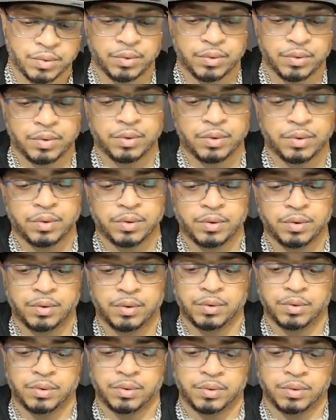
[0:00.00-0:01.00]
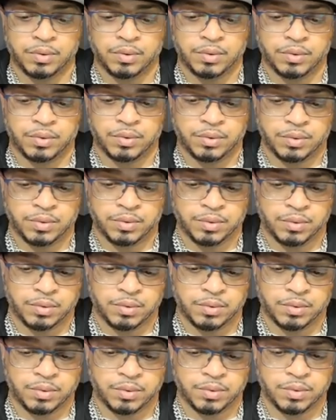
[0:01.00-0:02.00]

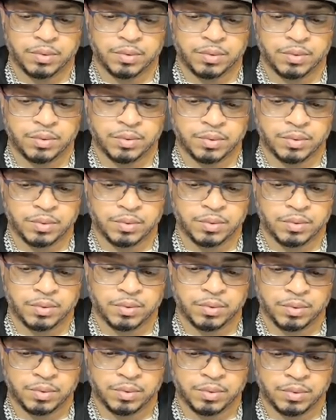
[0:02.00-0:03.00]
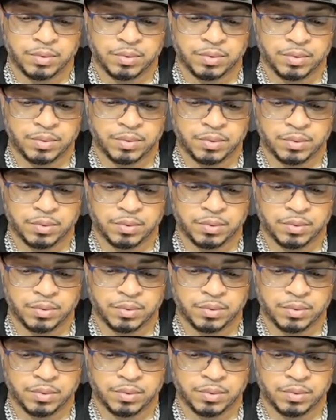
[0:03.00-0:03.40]
No one is speaking in this clip.